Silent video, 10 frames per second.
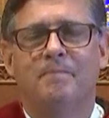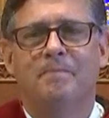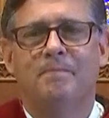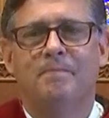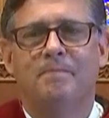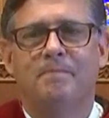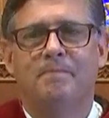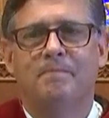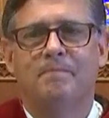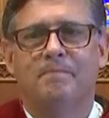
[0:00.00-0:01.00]

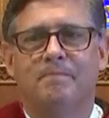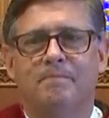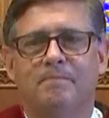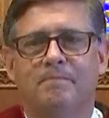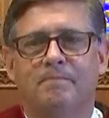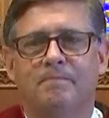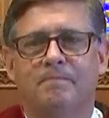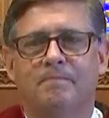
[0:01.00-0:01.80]
(no one is talking)